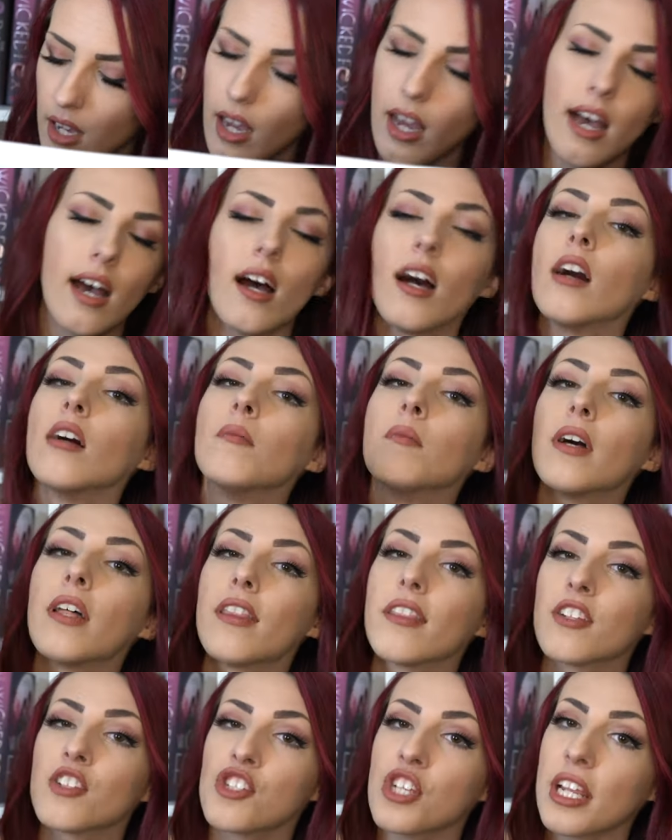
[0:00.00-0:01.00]
um,
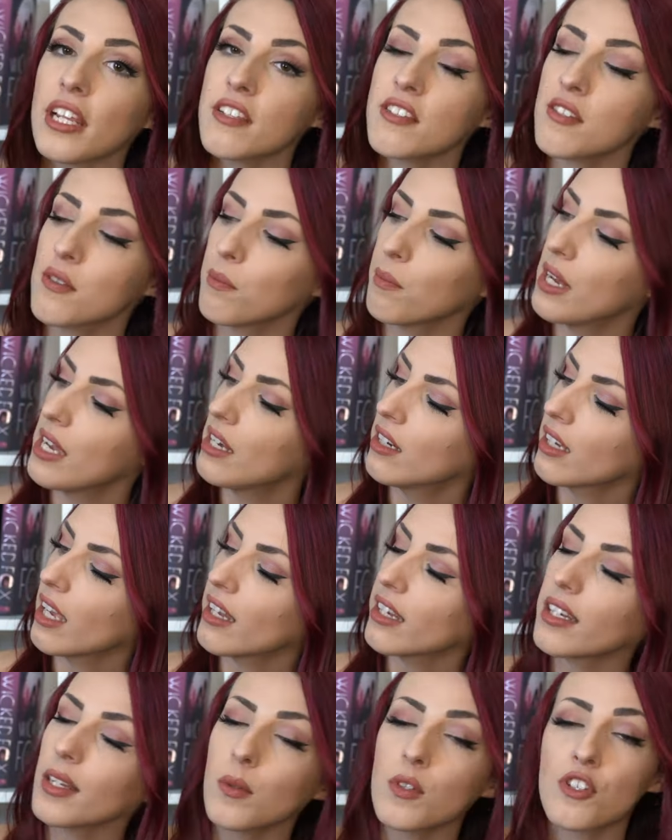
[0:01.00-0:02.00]
The Chase by Elle
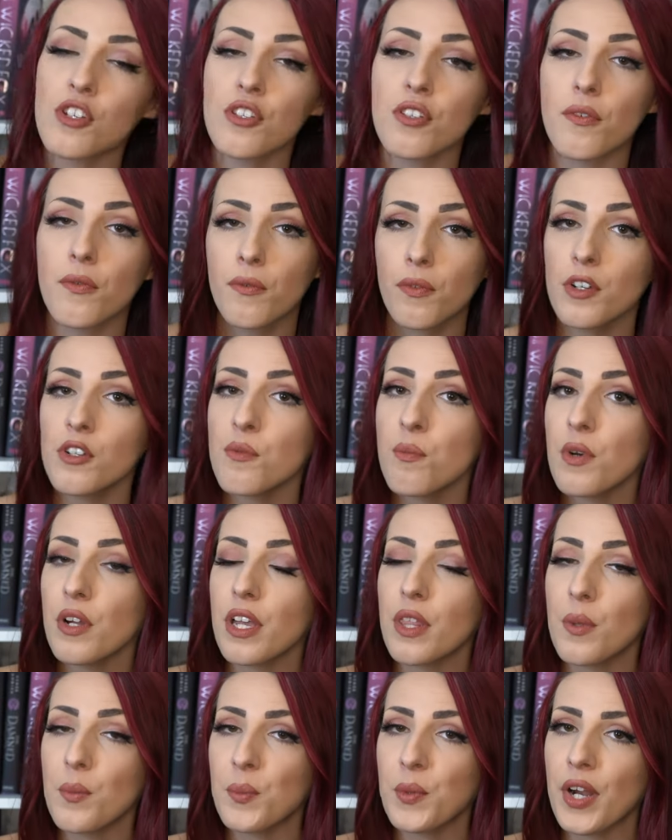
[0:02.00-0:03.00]
Kennedy, which is the first
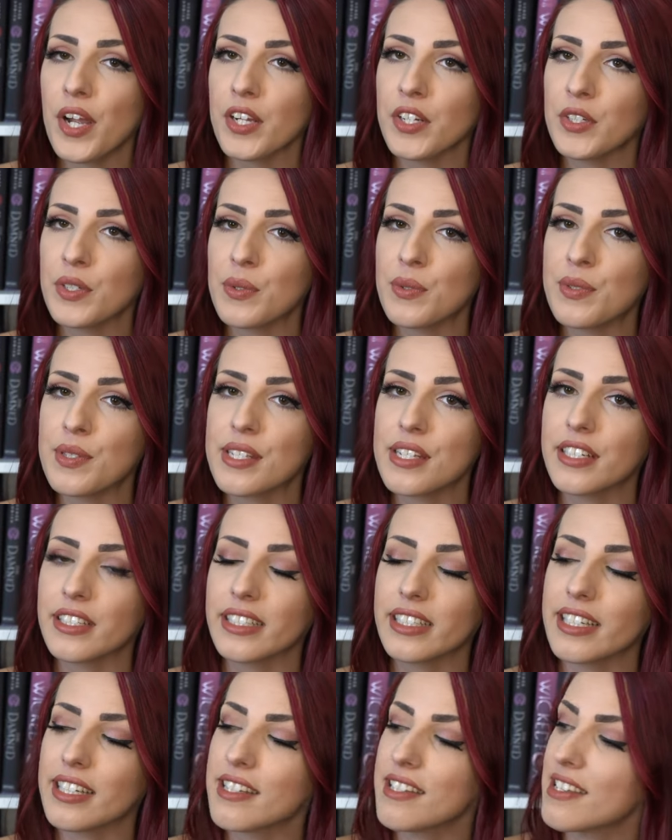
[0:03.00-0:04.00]
book in the Briar U
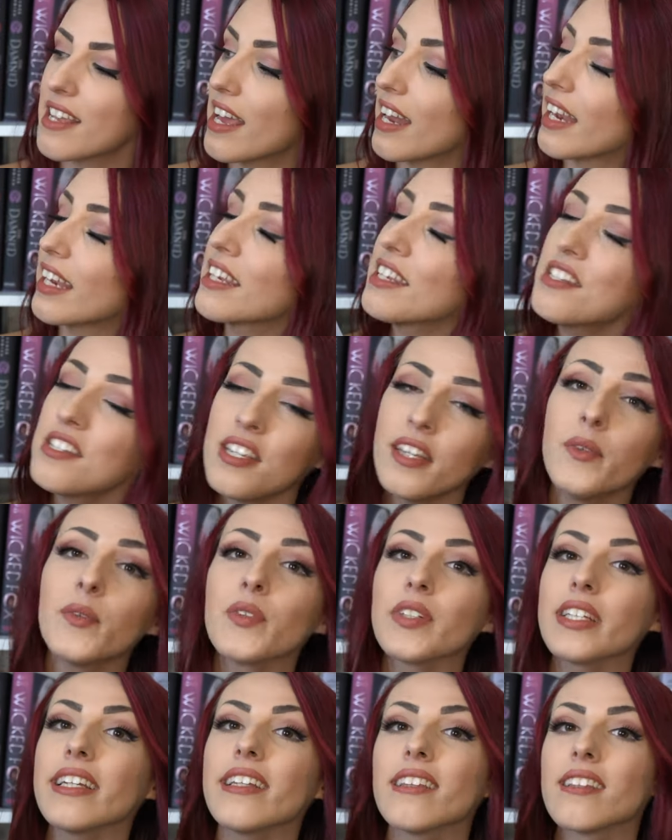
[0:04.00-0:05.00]
series, and I did
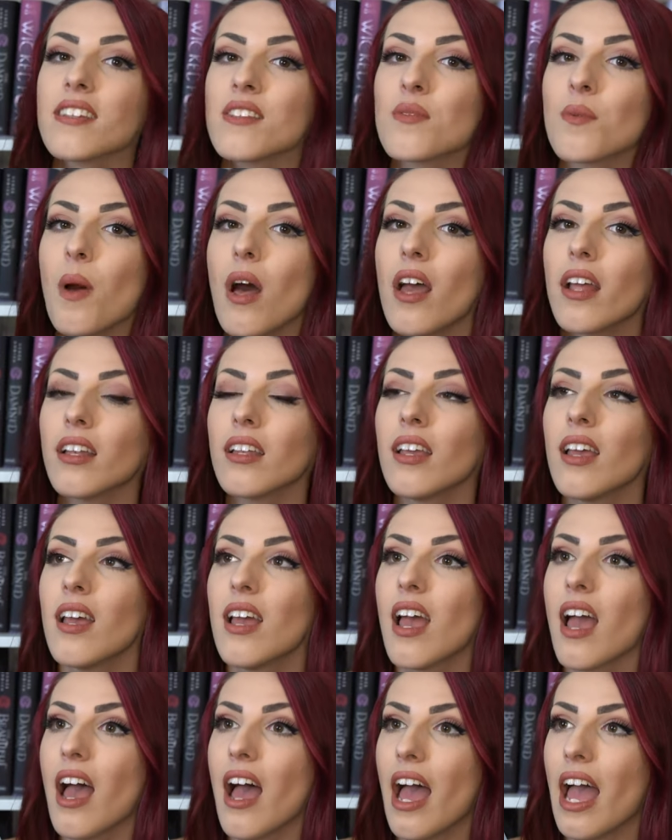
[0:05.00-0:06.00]
read this one,
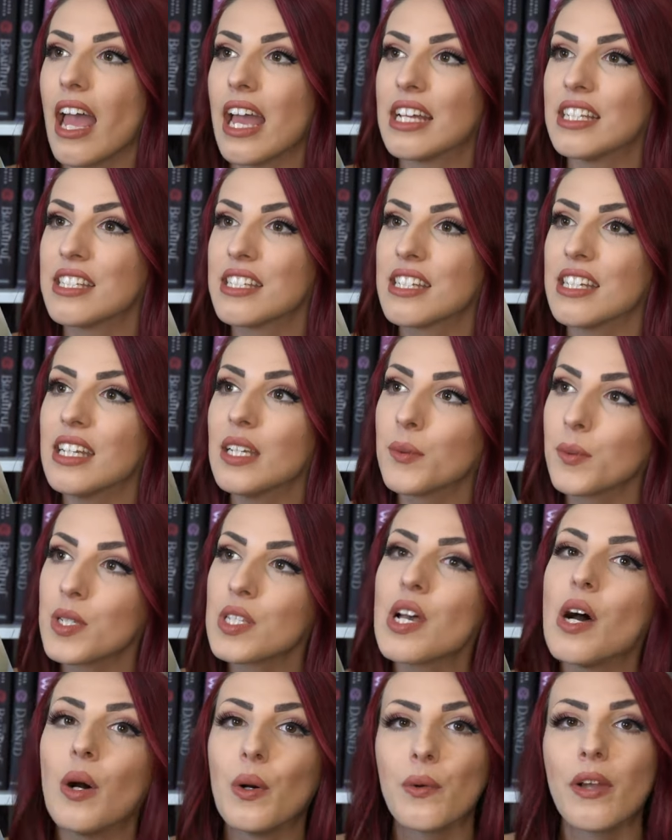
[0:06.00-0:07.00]
and it
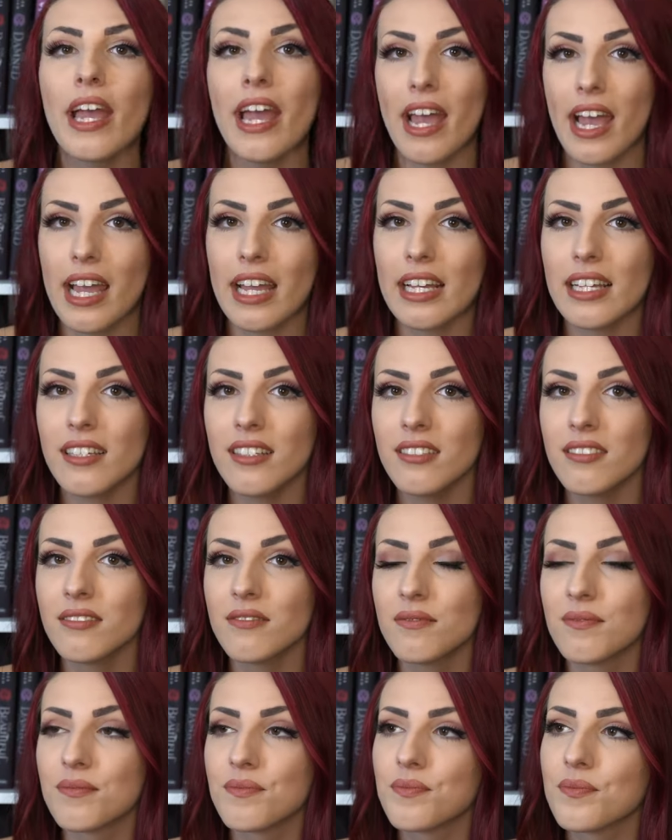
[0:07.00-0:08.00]
was okay.
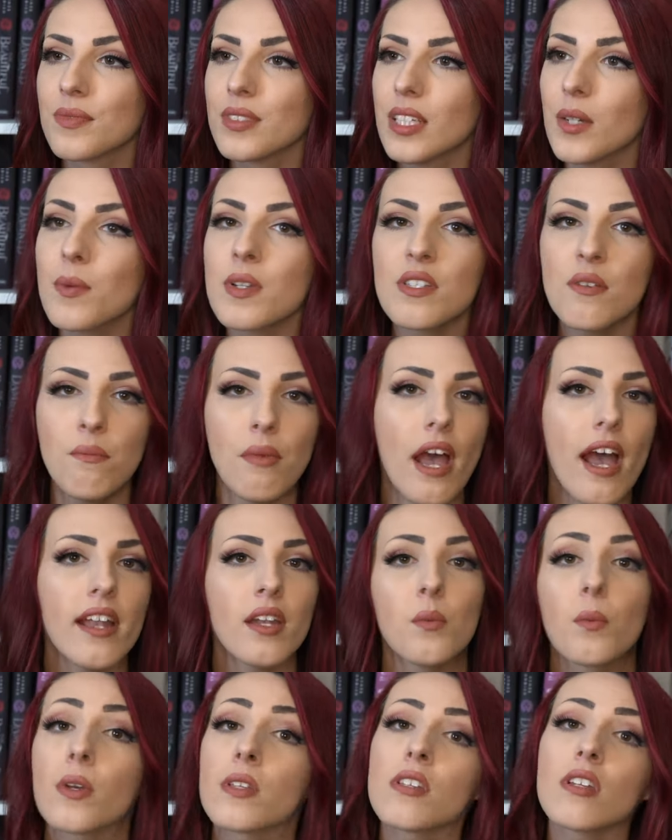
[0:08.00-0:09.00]
It wasn't bad,
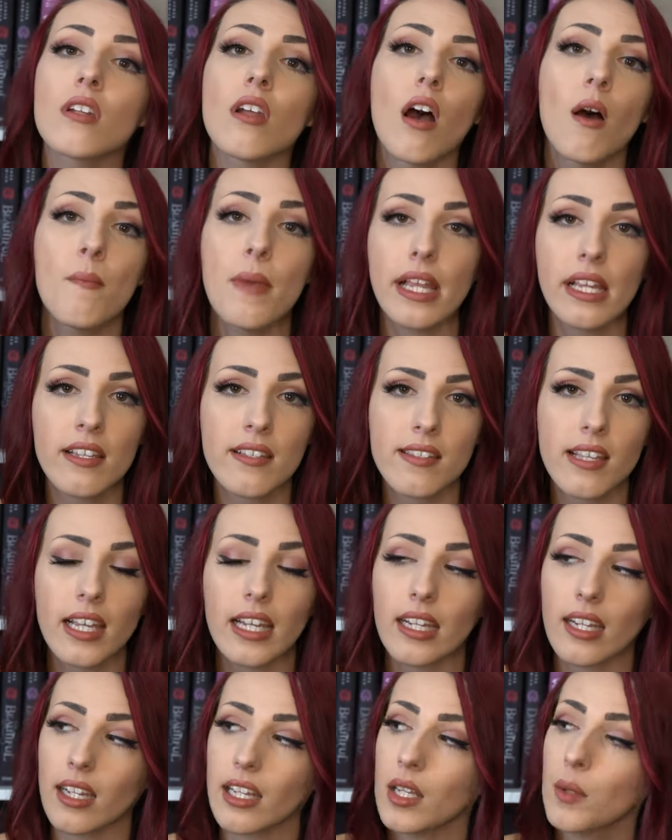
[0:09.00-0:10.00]
it wasn't
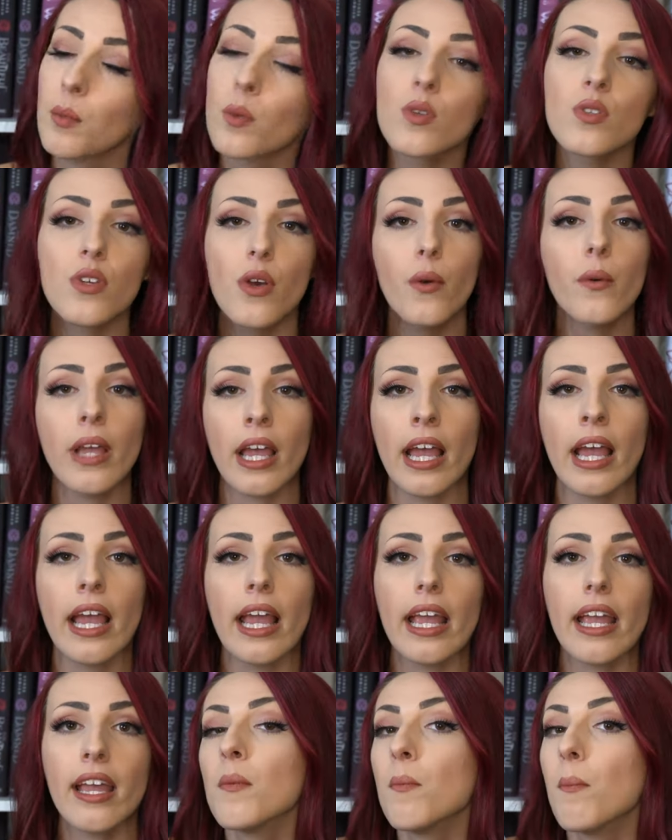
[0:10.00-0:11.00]
amazing, it was
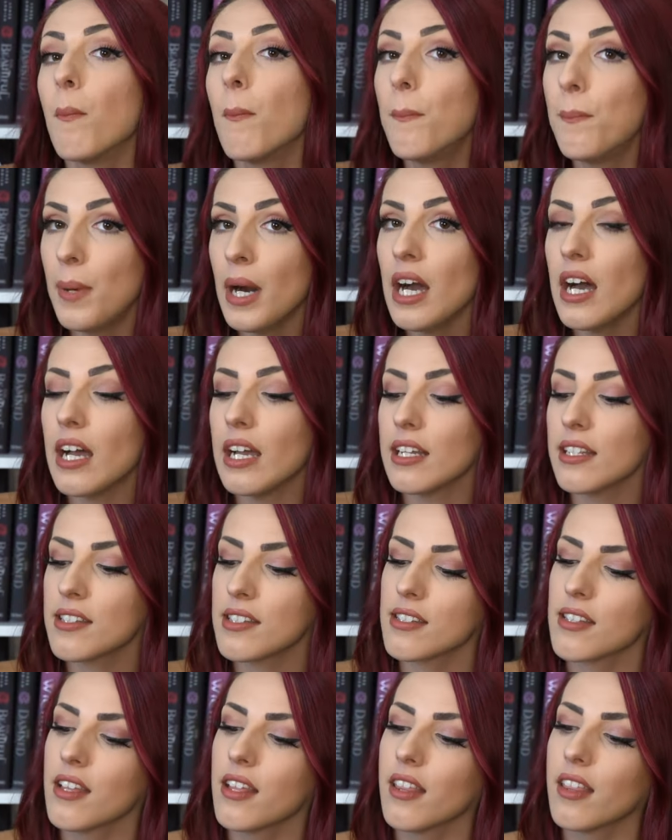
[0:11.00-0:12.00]
okay, but